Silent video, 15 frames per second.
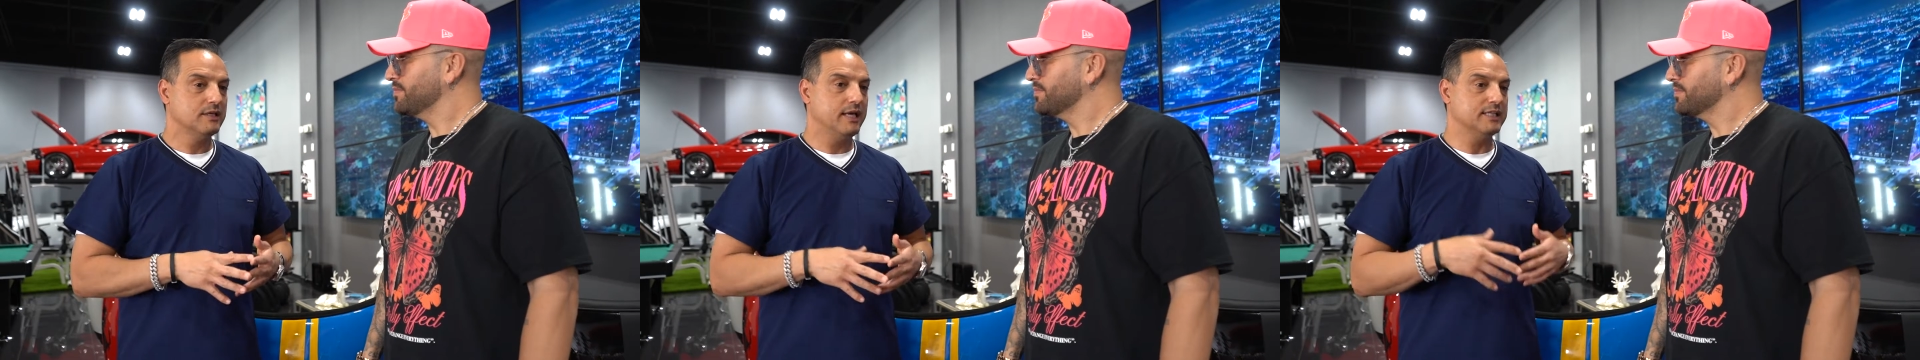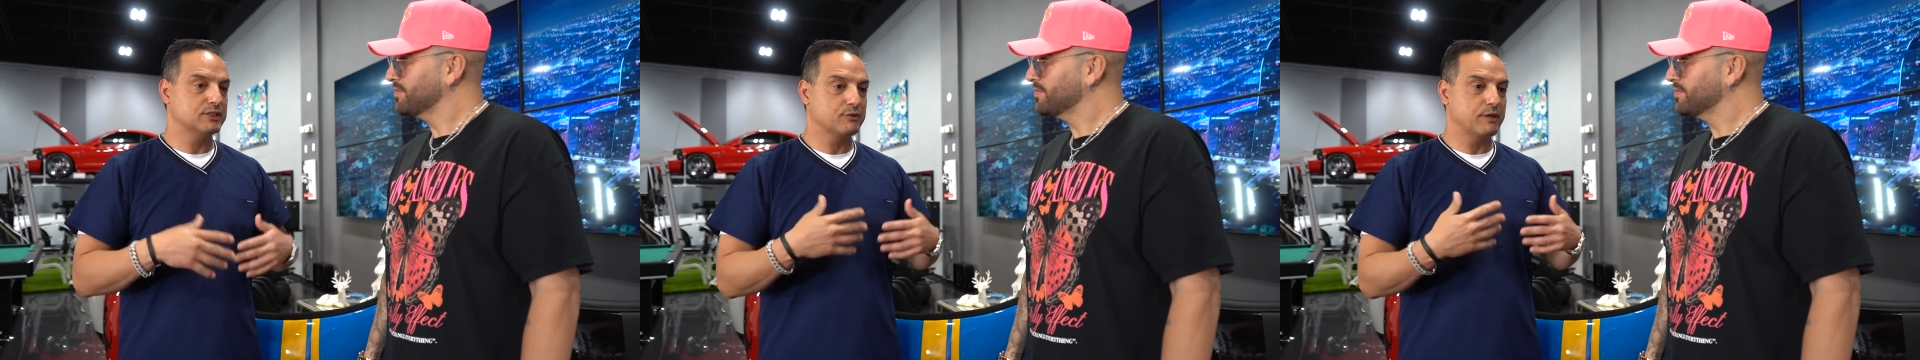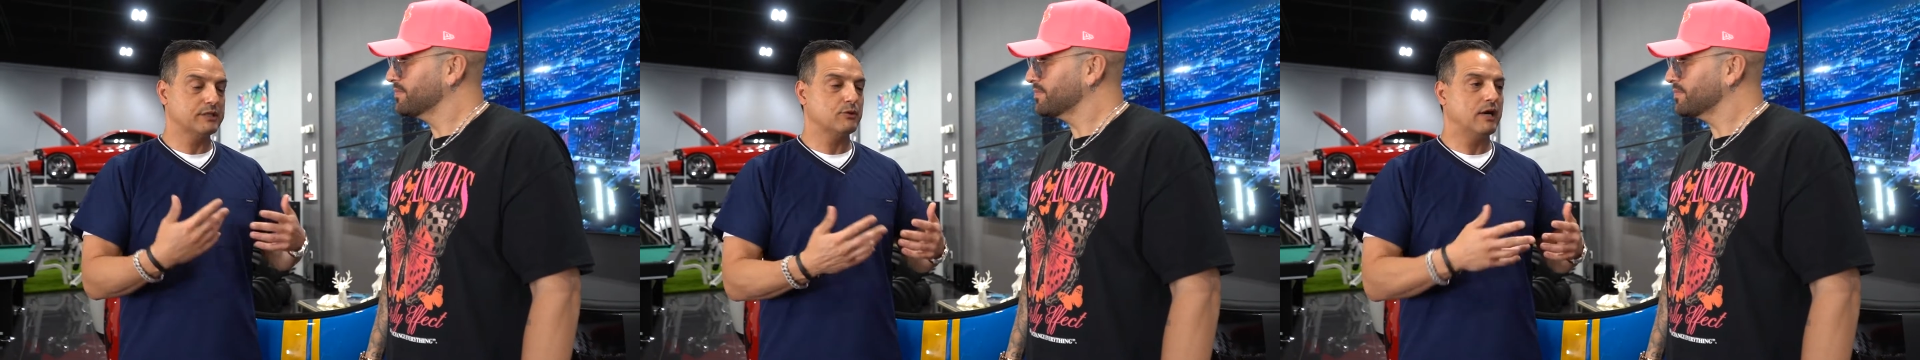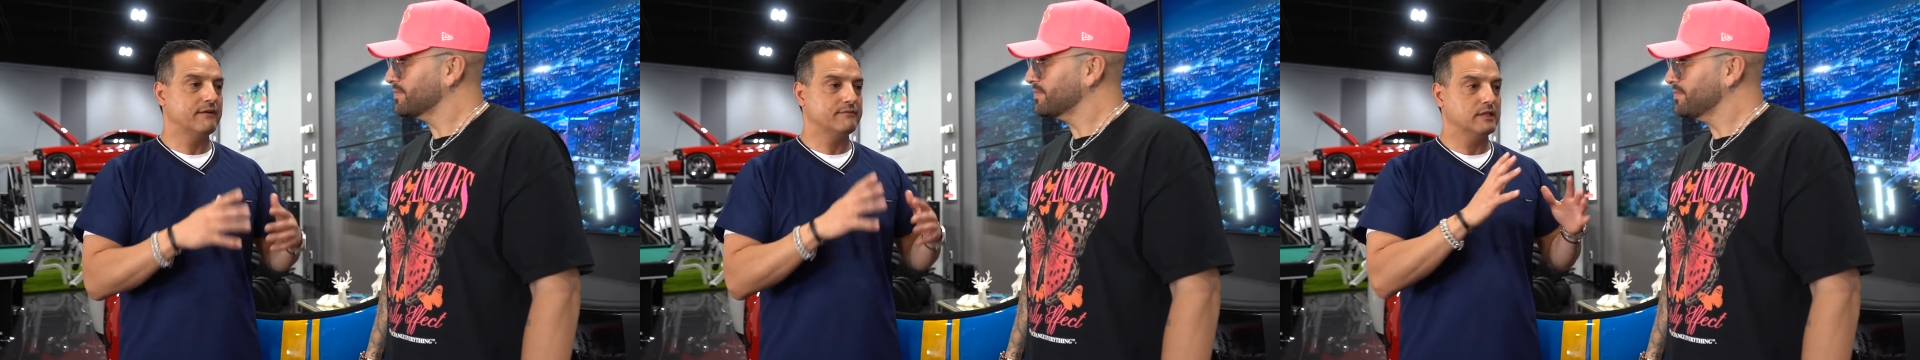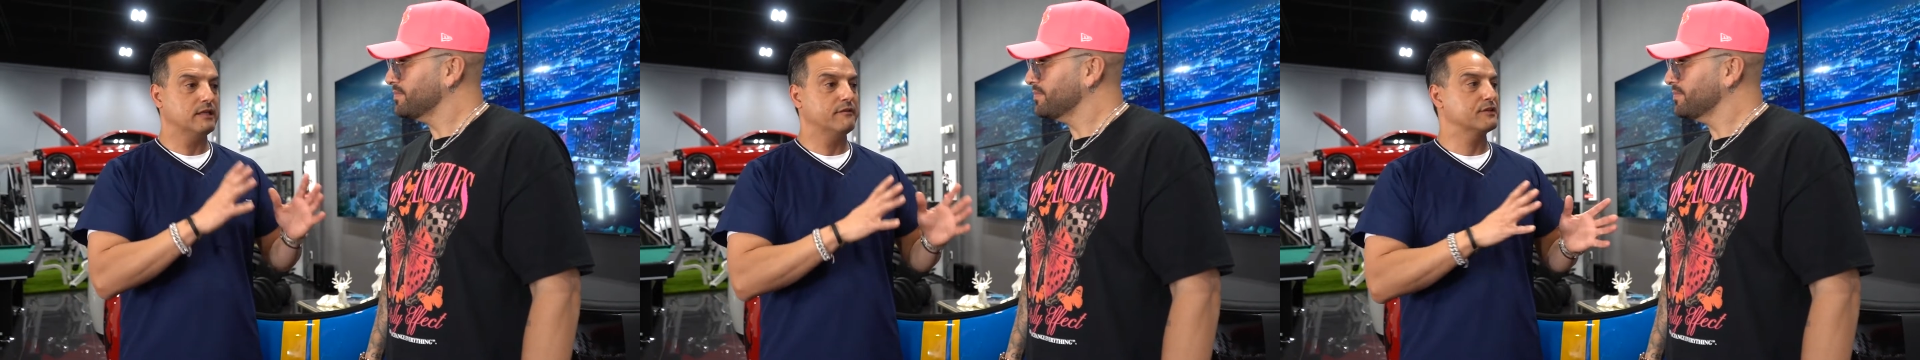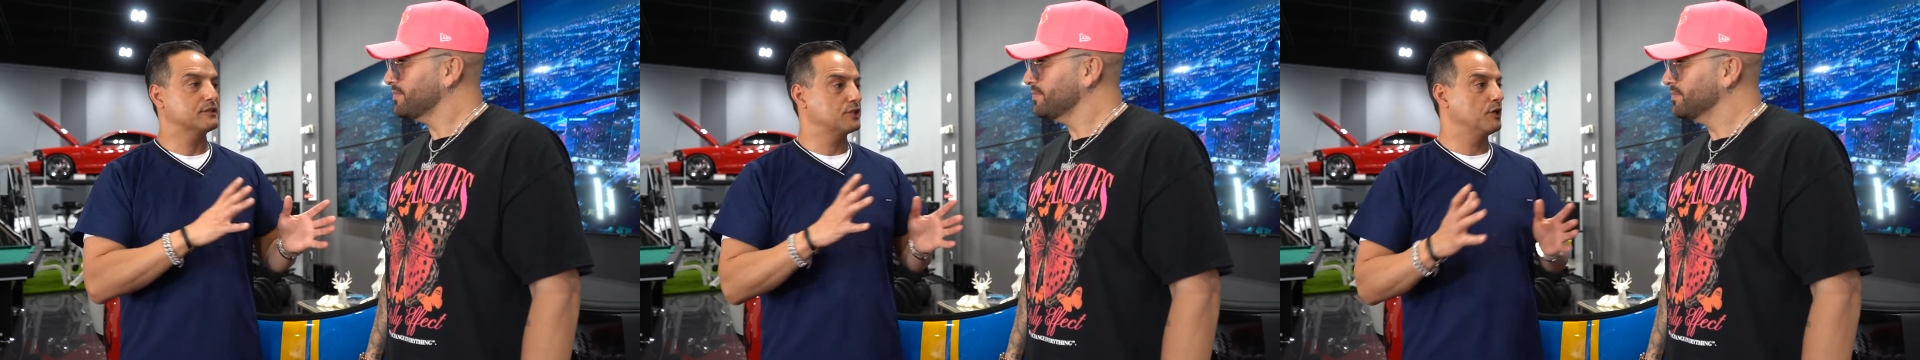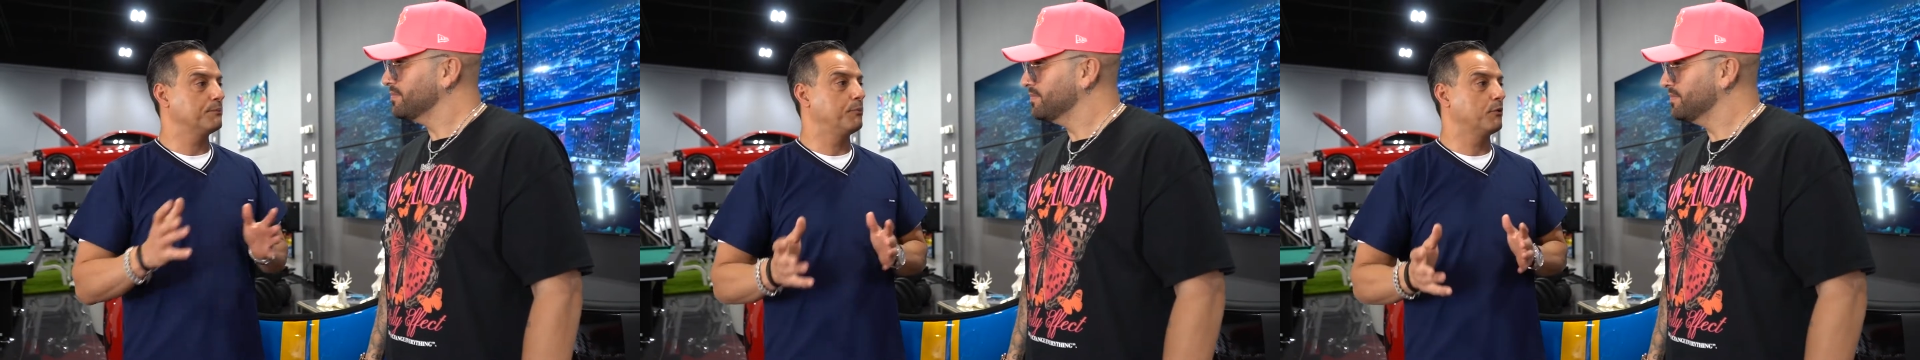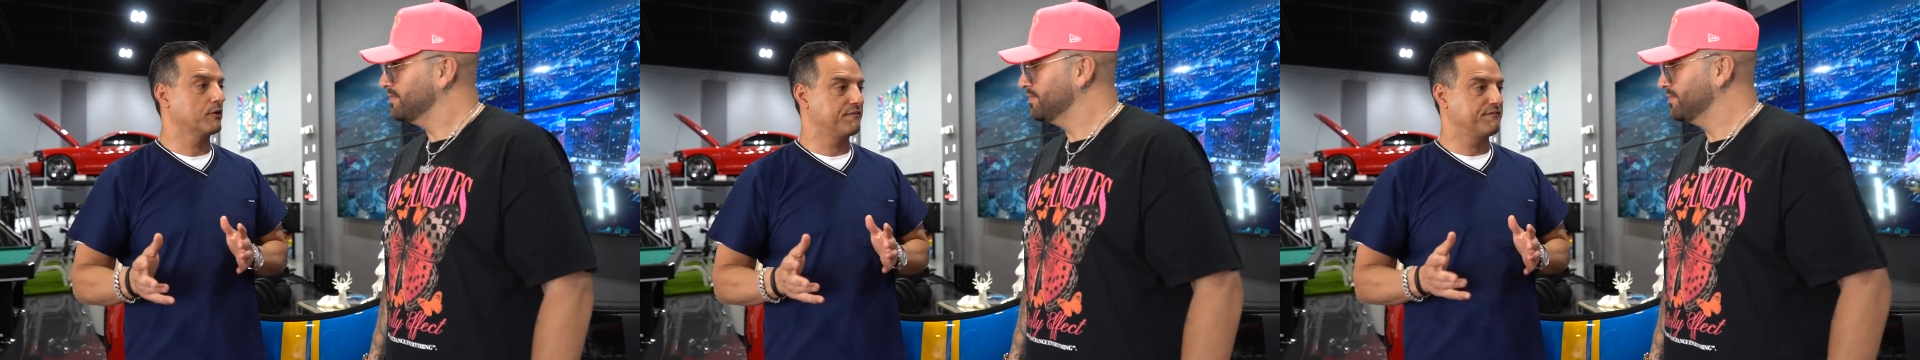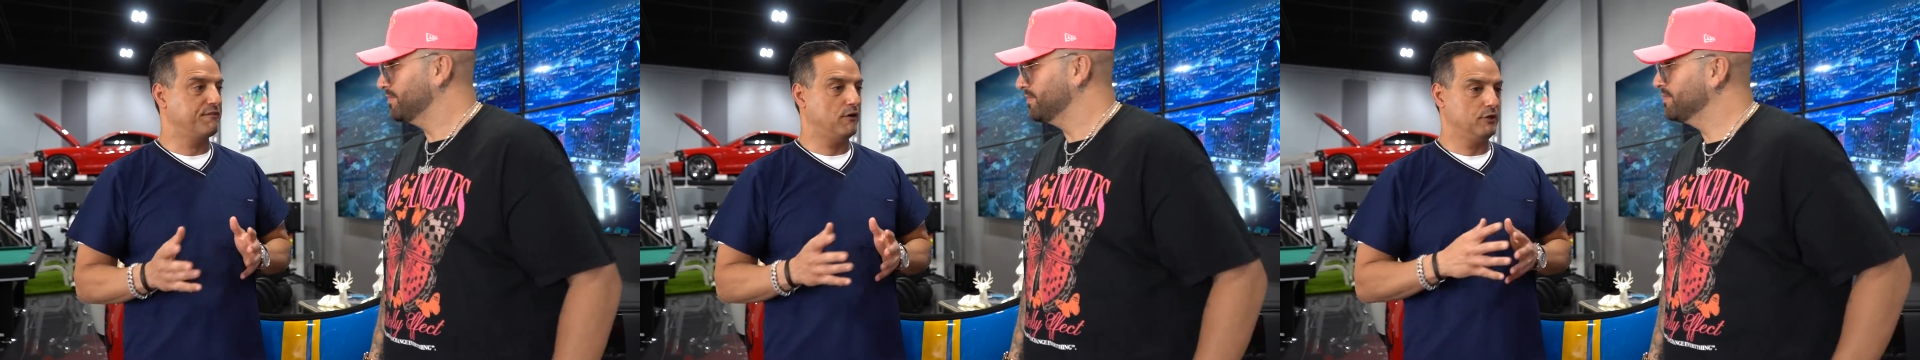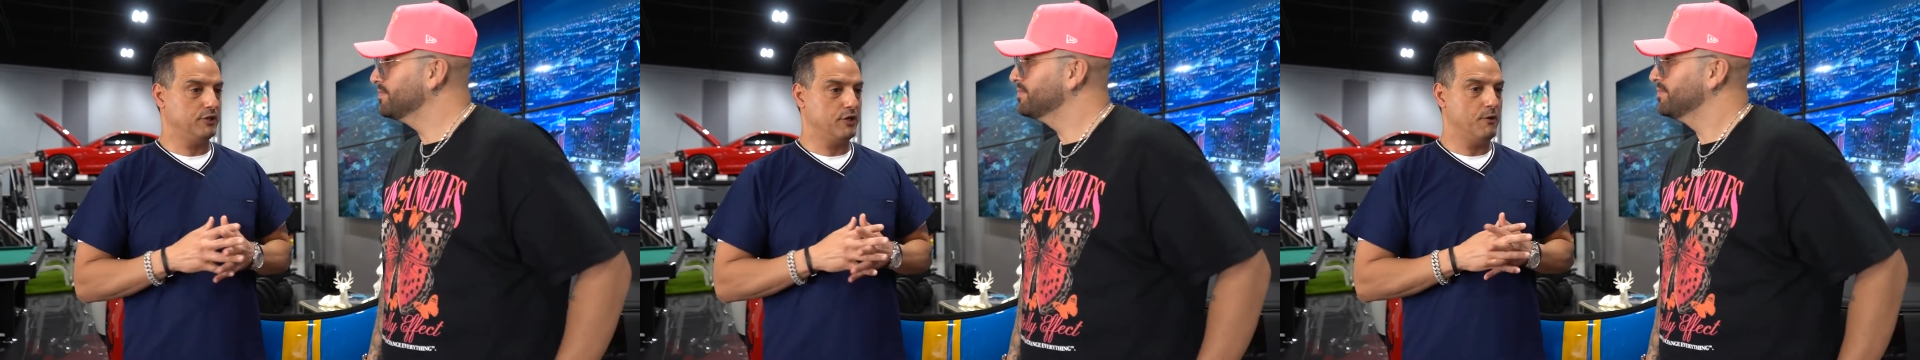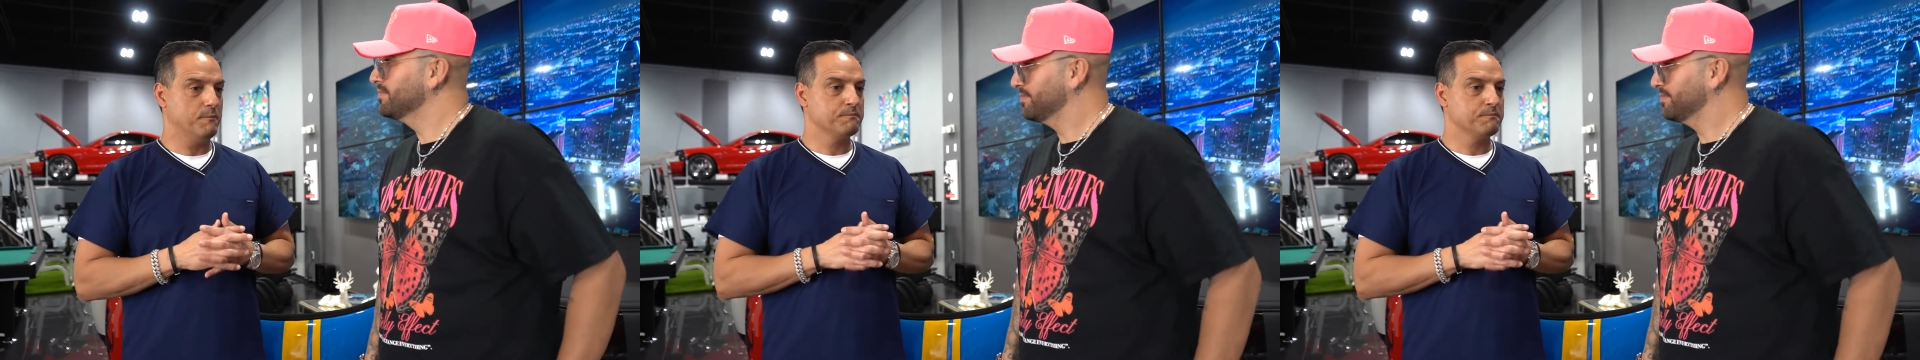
Speaker 1: is great to have the diversity of portfolio.